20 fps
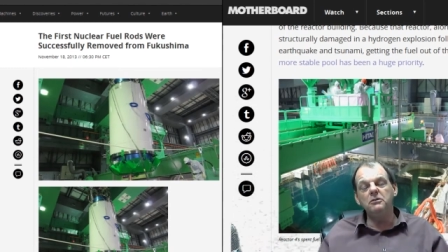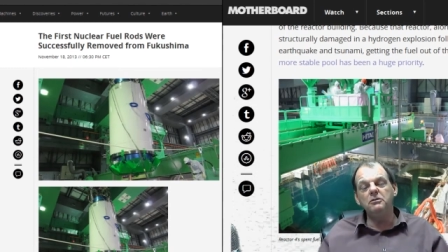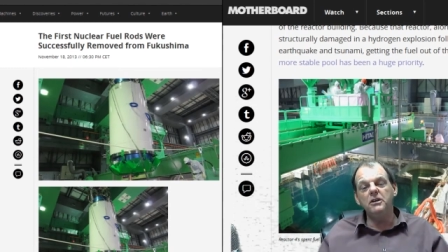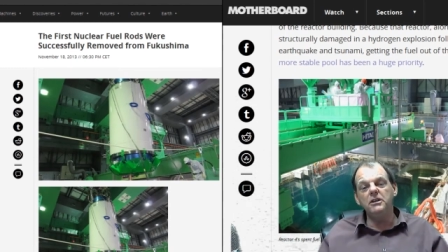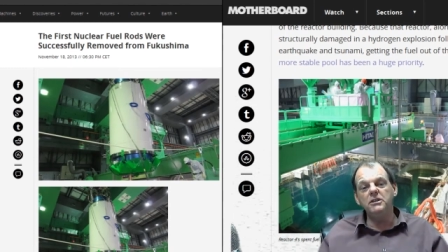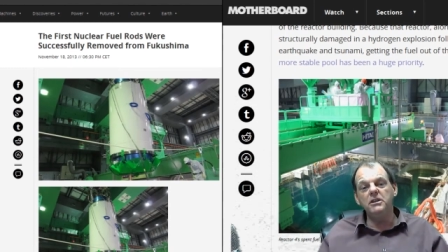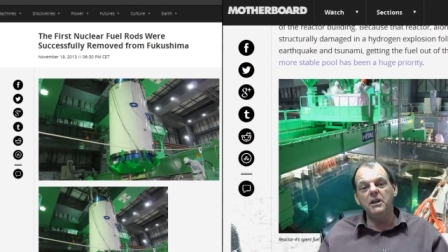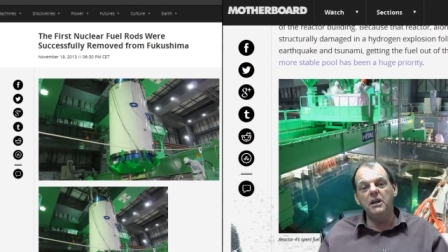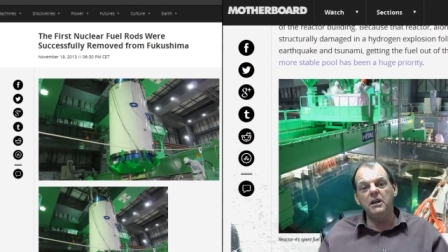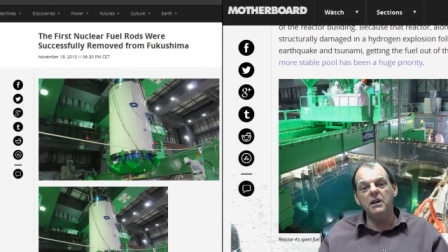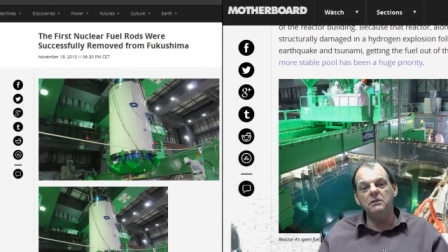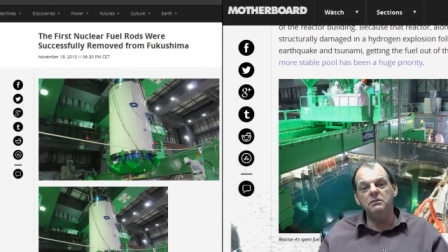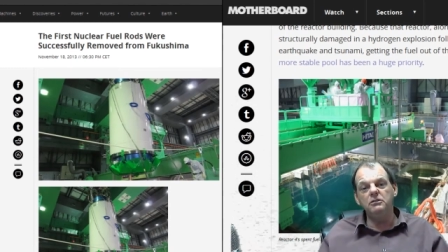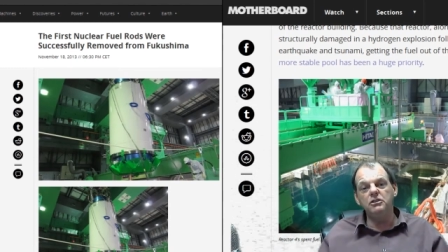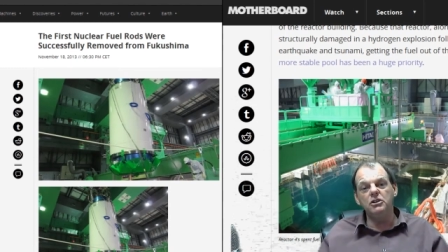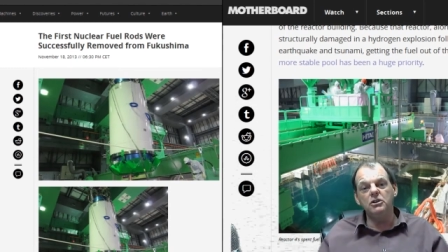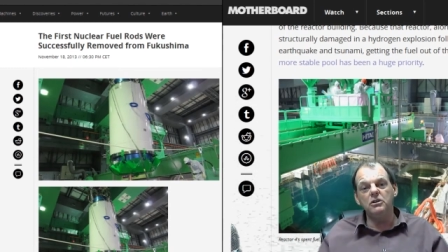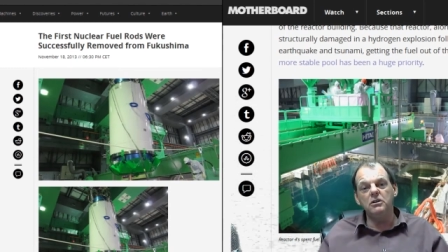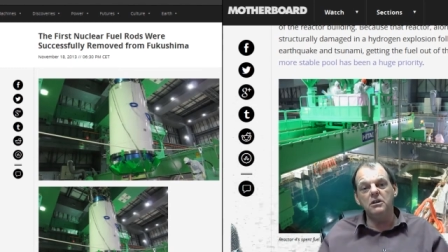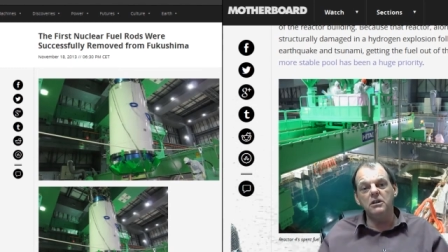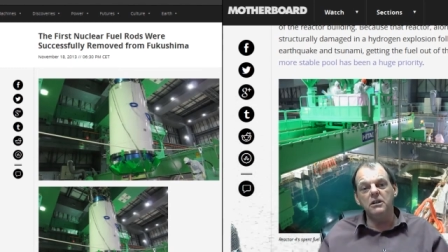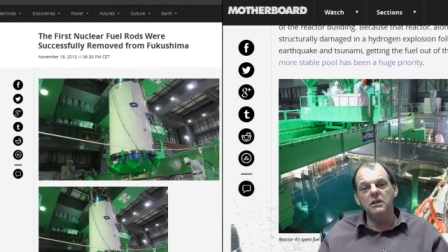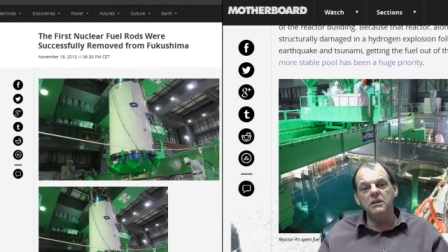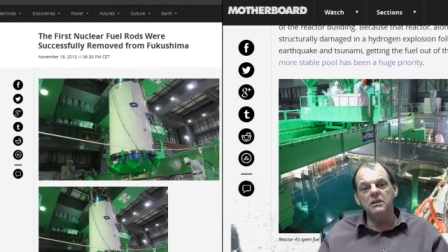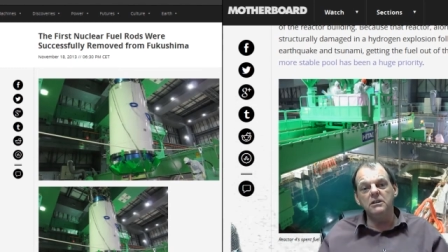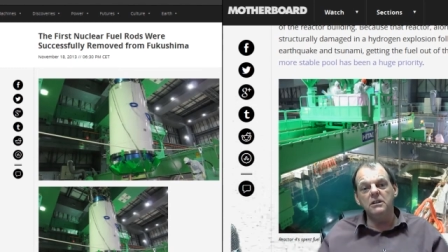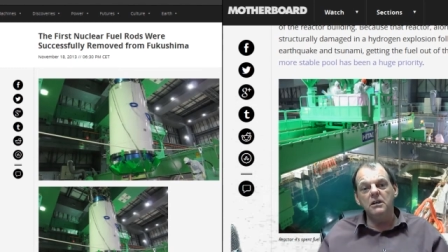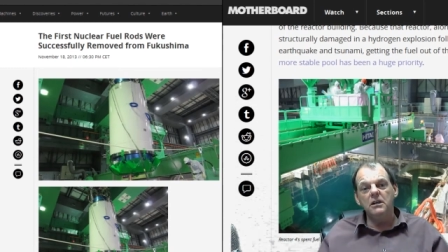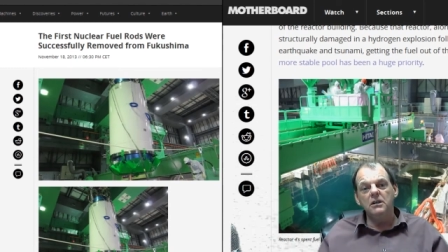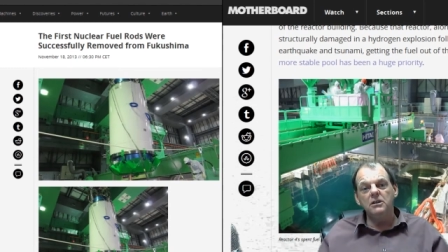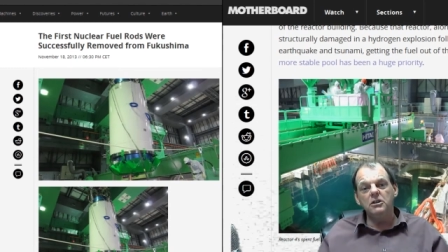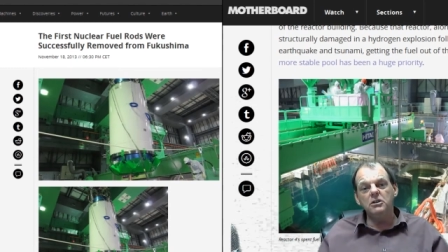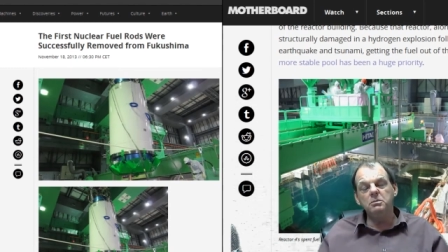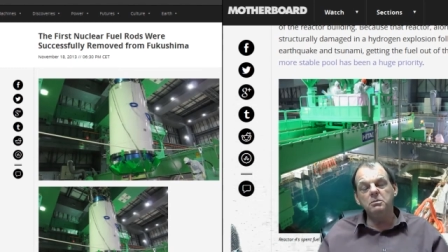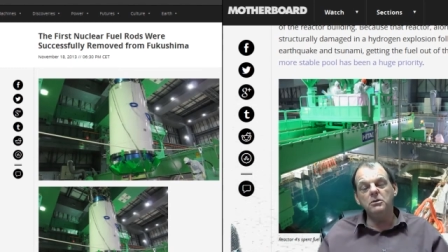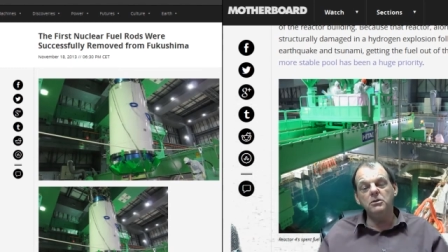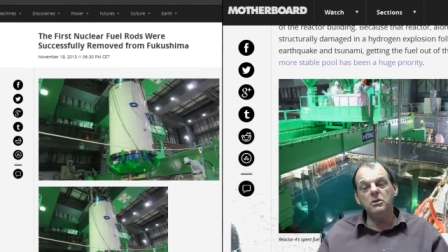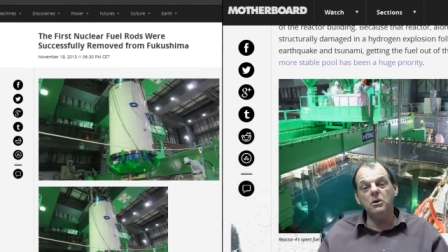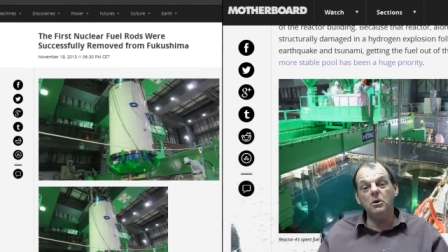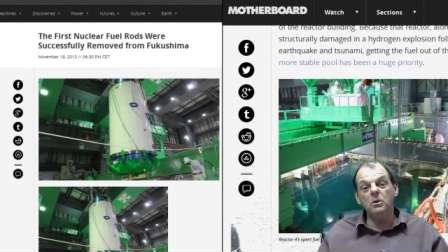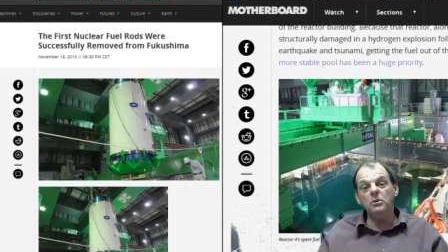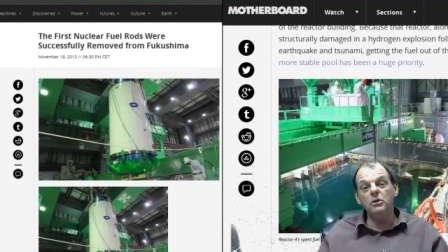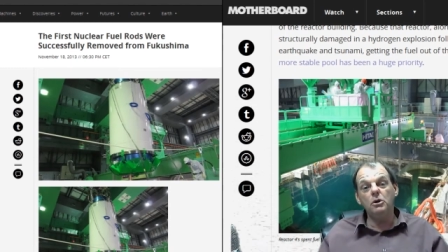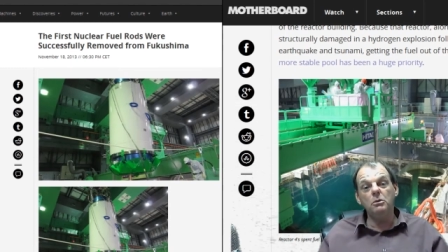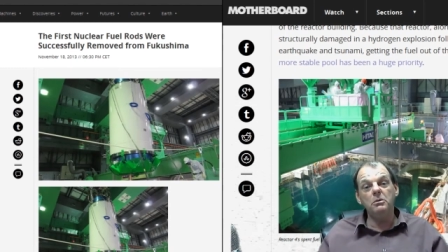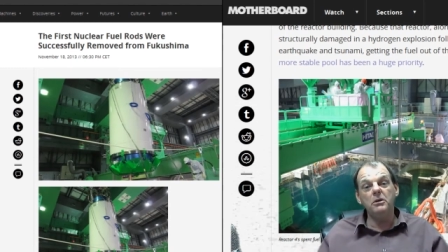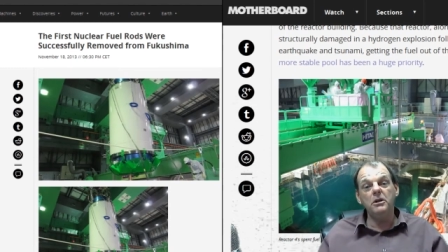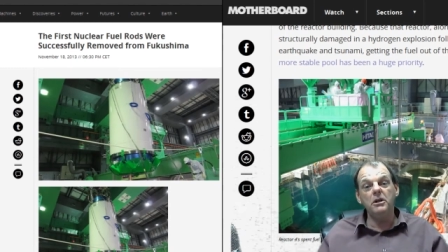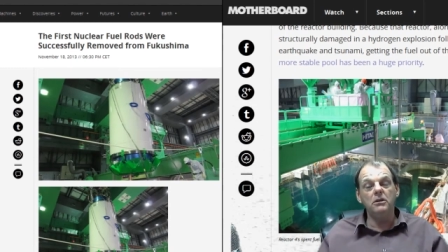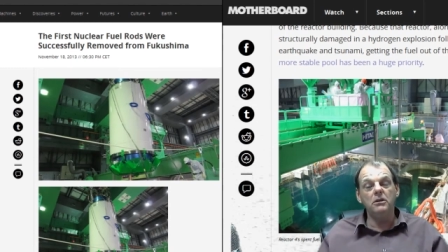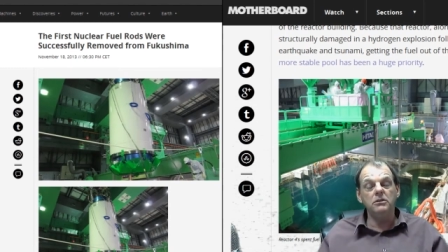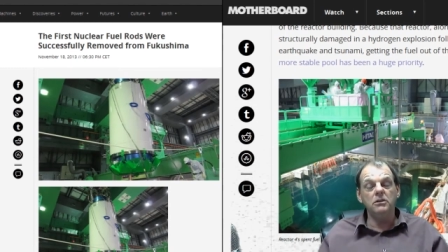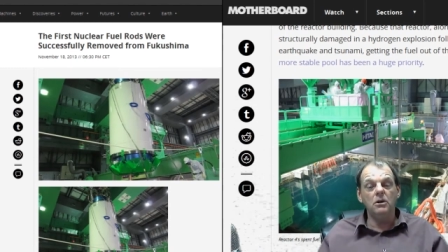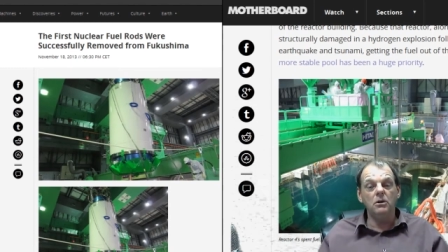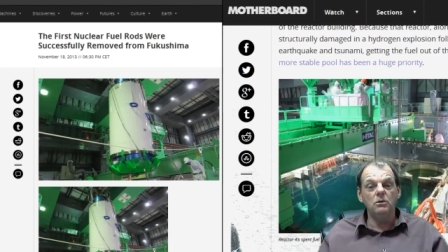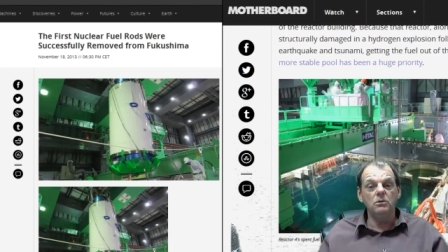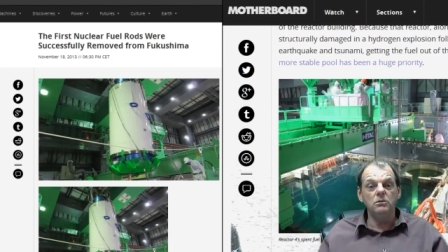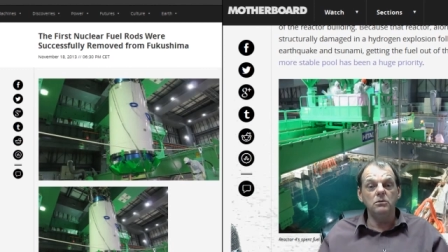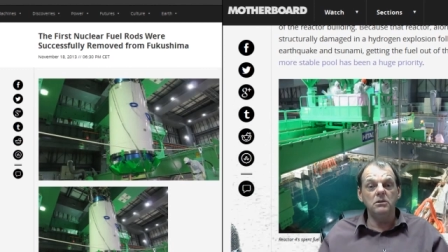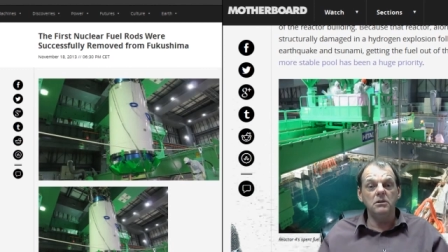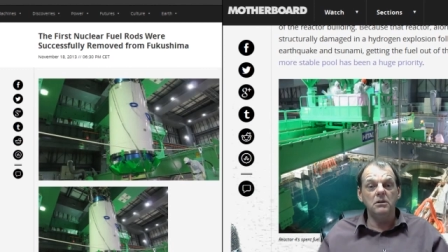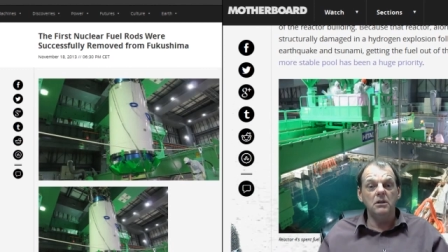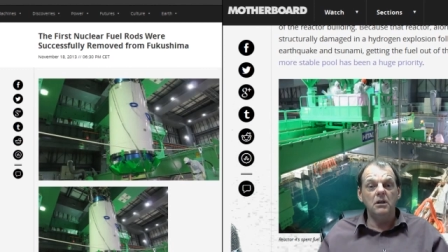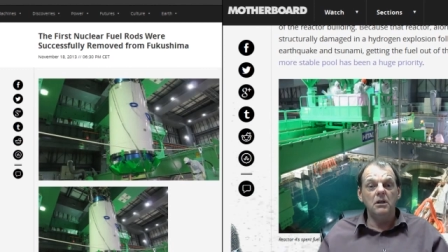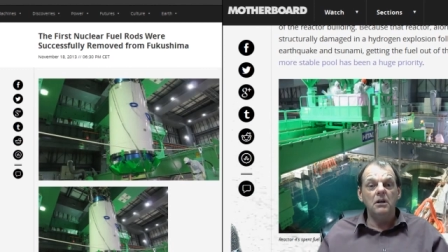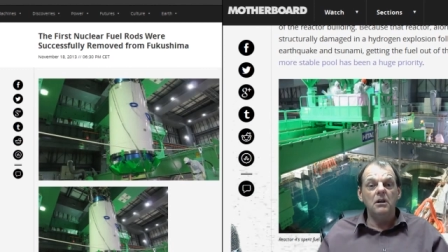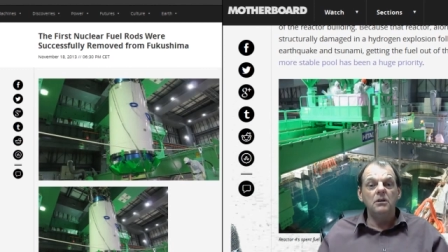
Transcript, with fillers: investigative journalists. They're supposed to go where nobody else goes.